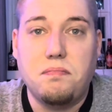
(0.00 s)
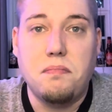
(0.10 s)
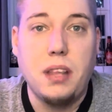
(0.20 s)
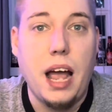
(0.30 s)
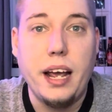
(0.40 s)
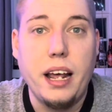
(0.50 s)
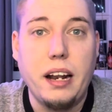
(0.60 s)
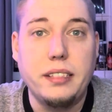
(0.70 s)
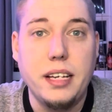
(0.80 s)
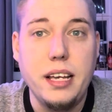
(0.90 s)
9
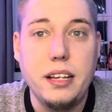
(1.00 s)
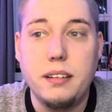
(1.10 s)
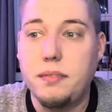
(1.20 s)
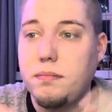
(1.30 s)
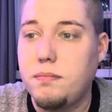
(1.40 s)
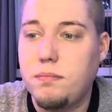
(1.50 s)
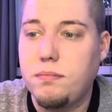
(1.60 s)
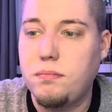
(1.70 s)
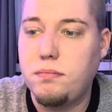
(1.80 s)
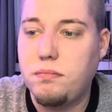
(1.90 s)
out of 10.
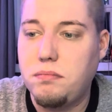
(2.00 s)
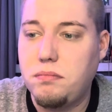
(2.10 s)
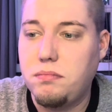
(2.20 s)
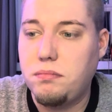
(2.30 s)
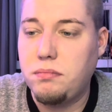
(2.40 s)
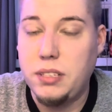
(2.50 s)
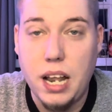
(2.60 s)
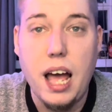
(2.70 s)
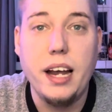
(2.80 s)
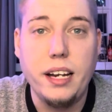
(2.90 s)

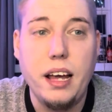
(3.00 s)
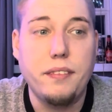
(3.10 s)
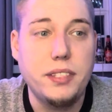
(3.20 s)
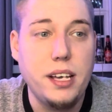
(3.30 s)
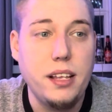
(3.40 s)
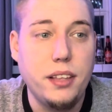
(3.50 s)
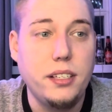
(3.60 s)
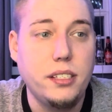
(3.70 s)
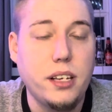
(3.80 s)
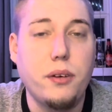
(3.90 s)
9 out of 10.
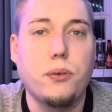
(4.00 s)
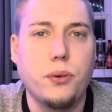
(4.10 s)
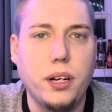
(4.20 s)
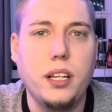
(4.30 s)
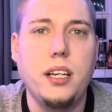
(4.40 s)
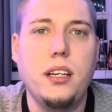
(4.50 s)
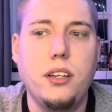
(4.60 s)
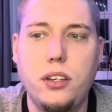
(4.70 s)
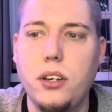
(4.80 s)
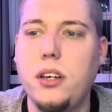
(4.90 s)
This is a really
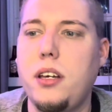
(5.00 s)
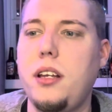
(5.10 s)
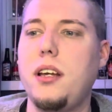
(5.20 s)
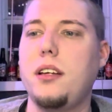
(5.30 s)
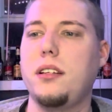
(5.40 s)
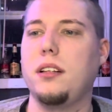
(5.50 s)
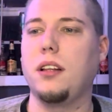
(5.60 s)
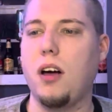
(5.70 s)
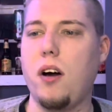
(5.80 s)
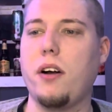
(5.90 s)
good
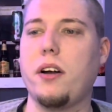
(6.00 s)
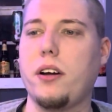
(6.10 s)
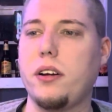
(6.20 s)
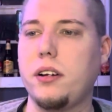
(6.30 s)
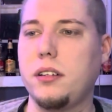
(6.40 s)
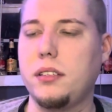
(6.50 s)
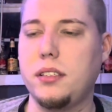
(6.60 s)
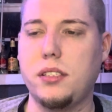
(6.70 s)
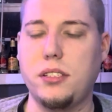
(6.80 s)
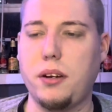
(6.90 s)
lager.
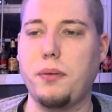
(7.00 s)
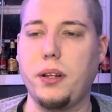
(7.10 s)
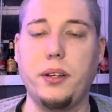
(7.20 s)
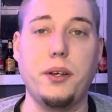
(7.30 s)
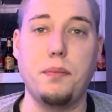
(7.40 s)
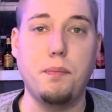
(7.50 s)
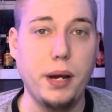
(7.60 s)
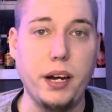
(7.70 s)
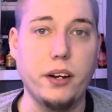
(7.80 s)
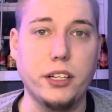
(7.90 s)
This is a really good
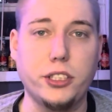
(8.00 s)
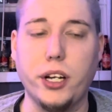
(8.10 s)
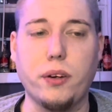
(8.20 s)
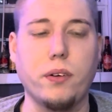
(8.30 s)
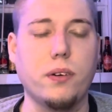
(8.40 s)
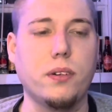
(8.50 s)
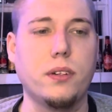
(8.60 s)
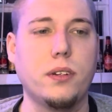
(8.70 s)
beer in general.